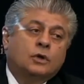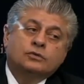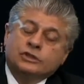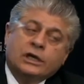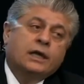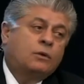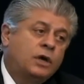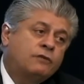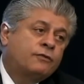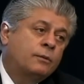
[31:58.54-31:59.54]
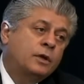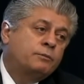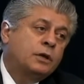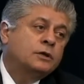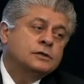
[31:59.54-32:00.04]
Don't shy away from
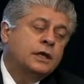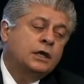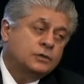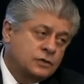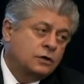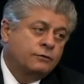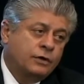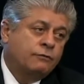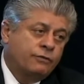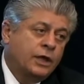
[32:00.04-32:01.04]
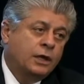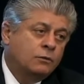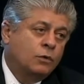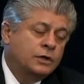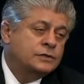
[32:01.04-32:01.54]
it because a conservative
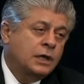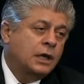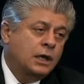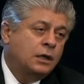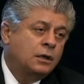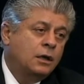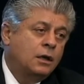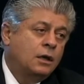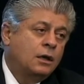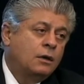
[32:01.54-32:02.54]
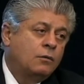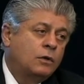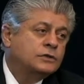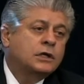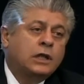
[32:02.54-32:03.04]
then was a,
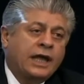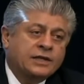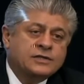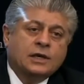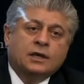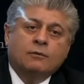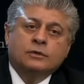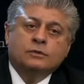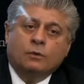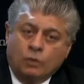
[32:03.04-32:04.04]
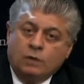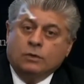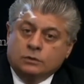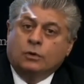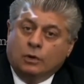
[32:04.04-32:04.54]
was a classic. It was what we
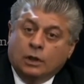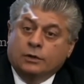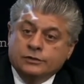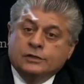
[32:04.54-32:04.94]
would call